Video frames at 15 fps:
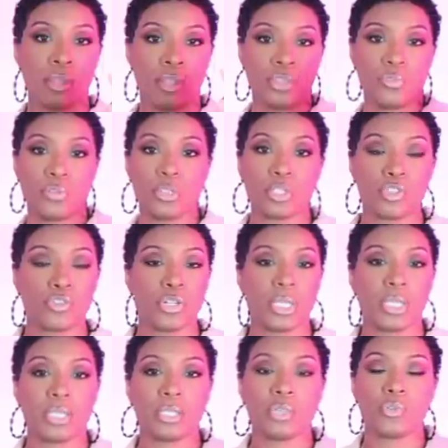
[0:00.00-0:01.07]
This first
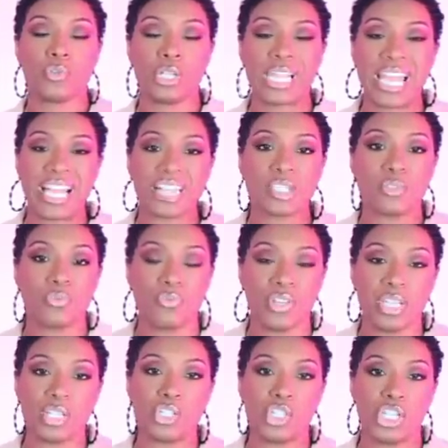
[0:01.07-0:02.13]
trend is the relaxed
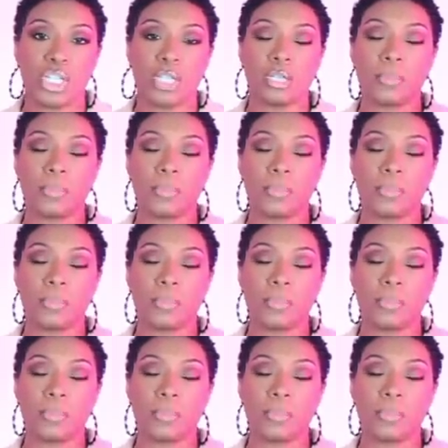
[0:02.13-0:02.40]
fit jean.